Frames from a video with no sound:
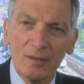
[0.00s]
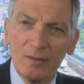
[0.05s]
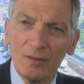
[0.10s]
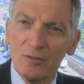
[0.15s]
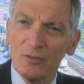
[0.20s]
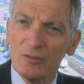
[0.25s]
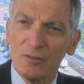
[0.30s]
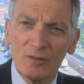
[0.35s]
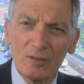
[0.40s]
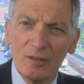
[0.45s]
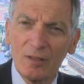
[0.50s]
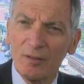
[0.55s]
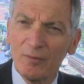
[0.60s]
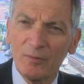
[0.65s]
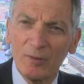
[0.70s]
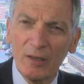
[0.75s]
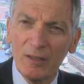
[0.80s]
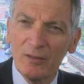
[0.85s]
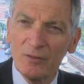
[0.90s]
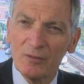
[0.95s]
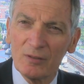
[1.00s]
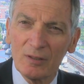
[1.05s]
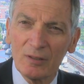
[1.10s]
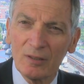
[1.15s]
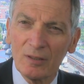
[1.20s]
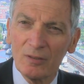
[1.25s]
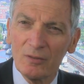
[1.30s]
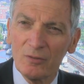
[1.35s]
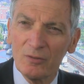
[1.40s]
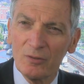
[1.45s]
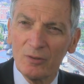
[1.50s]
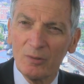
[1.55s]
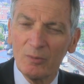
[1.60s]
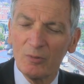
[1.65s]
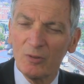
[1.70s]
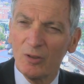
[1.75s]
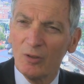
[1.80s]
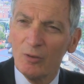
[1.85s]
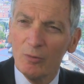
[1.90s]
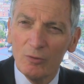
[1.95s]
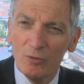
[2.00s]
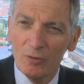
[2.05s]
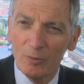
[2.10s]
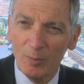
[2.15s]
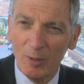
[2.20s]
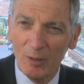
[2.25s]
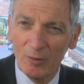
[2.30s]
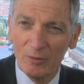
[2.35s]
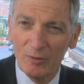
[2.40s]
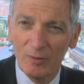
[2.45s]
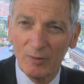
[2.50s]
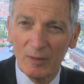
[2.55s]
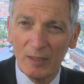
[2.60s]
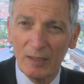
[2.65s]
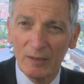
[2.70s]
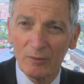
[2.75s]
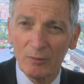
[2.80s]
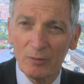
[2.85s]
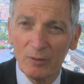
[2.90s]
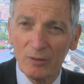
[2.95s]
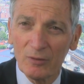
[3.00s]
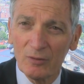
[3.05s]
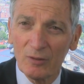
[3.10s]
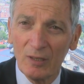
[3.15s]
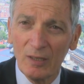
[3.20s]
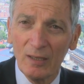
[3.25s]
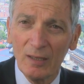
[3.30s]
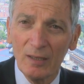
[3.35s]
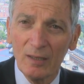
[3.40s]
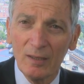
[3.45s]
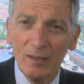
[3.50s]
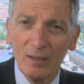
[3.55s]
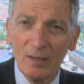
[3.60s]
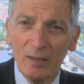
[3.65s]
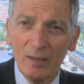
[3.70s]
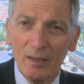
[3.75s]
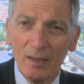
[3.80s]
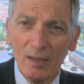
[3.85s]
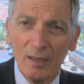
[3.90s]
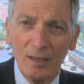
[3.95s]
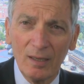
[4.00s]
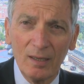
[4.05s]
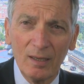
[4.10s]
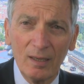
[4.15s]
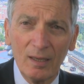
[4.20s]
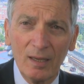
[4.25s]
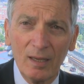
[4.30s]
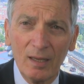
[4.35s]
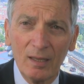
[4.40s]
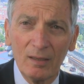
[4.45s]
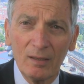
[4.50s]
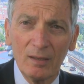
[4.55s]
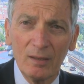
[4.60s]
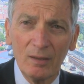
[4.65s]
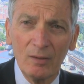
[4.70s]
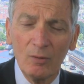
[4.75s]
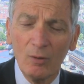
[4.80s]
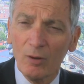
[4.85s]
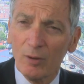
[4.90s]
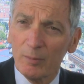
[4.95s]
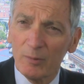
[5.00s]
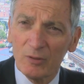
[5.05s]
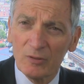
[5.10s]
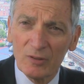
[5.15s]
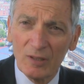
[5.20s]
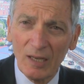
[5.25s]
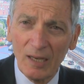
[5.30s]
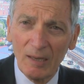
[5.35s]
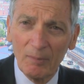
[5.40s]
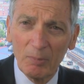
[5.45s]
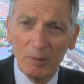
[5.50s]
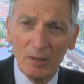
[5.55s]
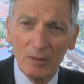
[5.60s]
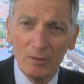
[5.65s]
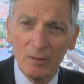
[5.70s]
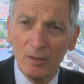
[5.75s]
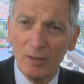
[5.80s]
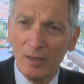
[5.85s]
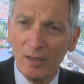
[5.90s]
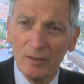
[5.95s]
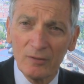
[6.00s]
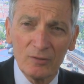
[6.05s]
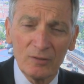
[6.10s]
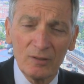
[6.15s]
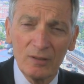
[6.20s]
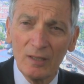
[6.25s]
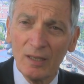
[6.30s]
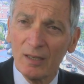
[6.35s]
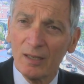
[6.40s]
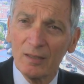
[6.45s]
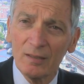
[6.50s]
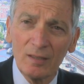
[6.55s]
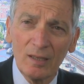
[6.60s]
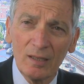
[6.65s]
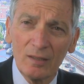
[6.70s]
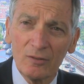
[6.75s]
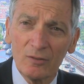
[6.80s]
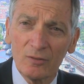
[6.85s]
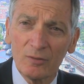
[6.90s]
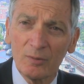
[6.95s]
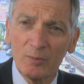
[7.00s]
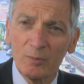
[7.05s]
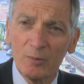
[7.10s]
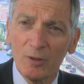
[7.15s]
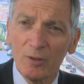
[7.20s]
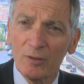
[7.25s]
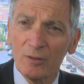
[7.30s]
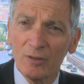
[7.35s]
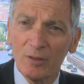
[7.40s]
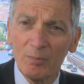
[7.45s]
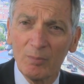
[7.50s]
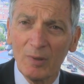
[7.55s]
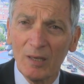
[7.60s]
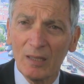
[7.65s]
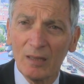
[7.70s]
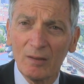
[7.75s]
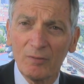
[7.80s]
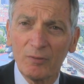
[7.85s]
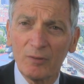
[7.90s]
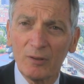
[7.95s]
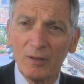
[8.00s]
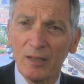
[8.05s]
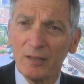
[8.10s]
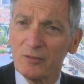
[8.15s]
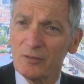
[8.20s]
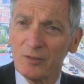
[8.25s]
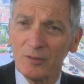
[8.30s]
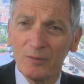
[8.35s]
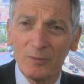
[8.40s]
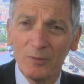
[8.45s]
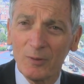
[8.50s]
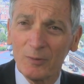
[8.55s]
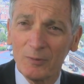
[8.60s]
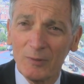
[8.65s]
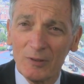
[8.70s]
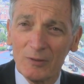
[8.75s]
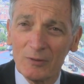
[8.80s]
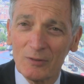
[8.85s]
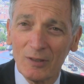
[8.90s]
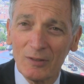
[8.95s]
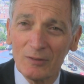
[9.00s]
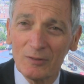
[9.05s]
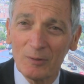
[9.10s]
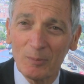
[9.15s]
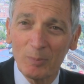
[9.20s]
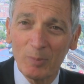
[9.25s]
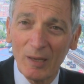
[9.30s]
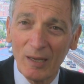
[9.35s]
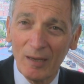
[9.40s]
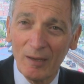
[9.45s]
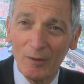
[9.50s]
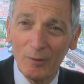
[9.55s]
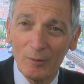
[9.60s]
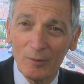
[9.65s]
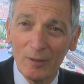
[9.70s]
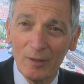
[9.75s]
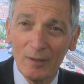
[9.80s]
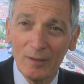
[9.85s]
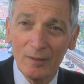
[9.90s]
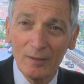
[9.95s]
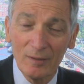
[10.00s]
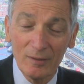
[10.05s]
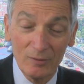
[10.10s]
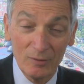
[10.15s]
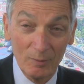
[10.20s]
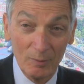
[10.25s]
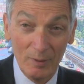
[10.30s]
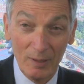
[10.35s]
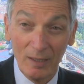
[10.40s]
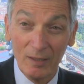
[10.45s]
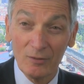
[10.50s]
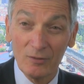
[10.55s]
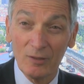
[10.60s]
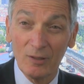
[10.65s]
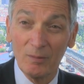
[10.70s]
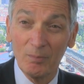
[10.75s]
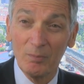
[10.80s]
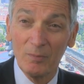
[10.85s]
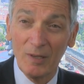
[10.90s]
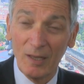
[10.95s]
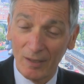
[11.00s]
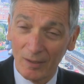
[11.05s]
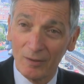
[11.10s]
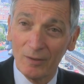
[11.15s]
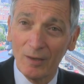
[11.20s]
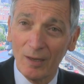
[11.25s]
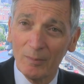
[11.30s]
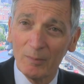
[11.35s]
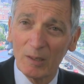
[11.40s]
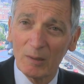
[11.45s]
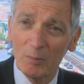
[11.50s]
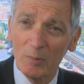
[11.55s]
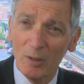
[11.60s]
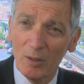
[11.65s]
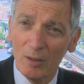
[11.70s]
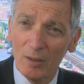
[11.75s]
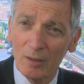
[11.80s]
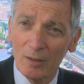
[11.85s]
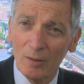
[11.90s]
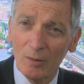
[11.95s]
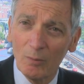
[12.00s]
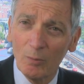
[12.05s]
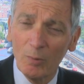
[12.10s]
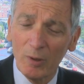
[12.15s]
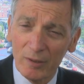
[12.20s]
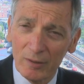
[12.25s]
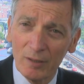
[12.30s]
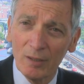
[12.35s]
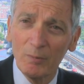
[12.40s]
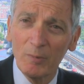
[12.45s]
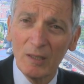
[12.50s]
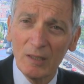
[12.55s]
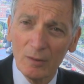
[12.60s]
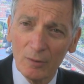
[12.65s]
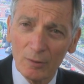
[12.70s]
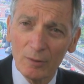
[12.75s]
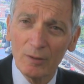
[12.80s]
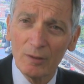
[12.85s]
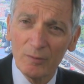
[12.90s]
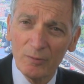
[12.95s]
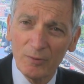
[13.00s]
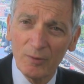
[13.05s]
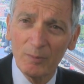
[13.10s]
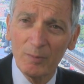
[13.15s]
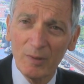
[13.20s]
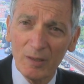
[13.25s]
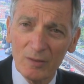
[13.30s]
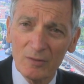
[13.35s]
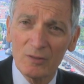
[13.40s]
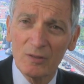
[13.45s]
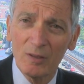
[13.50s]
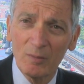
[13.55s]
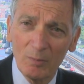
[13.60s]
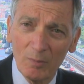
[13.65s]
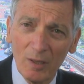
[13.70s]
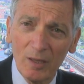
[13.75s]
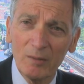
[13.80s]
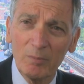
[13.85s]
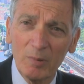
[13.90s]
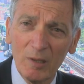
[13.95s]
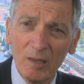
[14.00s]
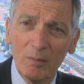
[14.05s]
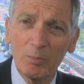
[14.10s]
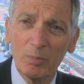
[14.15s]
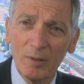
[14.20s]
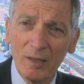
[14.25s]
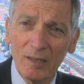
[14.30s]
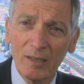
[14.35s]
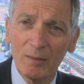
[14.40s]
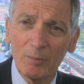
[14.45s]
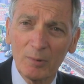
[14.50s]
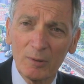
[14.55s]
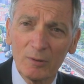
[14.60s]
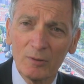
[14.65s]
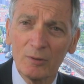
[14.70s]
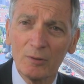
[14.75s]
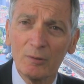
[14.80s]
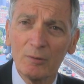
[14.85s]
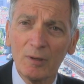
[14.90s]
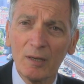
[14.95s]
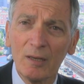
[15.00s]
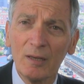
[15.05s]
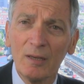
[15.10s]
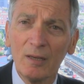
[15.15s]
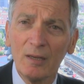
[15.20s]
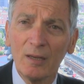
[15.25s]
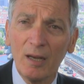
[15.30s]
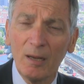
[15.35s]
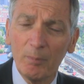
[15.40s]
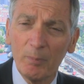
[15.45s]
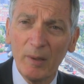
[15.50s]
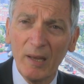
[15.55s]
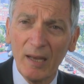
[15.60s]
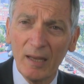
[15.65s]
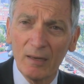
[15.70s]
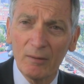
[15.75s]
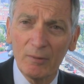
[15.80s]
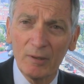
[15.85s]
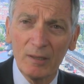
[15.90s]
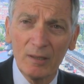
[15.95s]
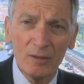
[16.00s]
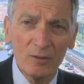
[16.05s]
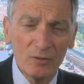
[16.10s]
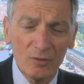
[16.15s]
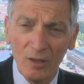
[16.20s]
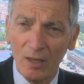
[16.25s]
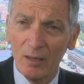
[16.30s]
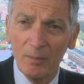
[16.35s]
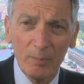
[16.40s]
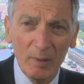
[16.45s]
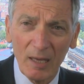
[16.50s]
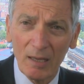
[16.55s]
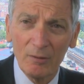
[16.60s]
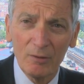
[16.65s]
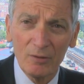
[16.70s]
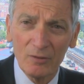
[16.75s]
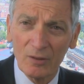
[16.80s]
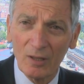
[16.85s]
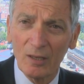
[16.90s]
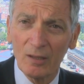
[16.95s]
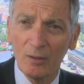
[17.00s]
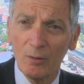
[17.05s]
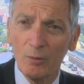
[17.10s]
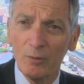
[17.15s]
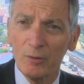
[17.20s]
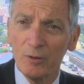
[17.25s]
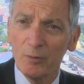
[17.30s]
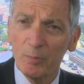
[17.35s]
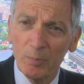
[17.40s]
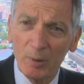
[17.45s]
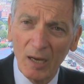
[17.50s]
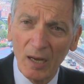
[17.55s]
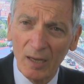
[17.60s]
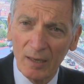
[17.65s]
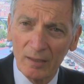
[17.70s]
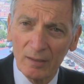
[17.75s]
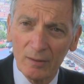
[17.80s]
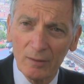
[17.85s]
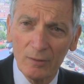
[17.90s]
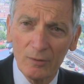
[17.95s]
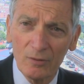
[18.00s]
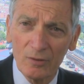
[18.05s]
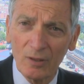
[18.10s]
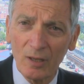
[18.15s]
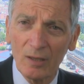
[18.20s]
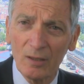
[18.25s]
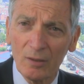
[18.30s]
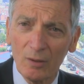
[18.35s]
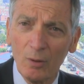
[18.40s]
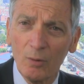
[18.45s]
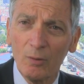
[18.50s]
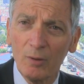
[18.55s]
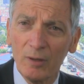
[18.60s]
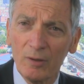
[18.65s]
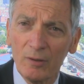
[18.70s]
this is a device that consumes huge amounts of electricity uh, at enormous capital cost, and yet it takes us from dirt to metal for less than 50 cents a pound. I said, well, that's an economic miracle. What can we learn from this that might be applicable to a, a battery? And it's not a battery that's got to go in your pocket or it's got to go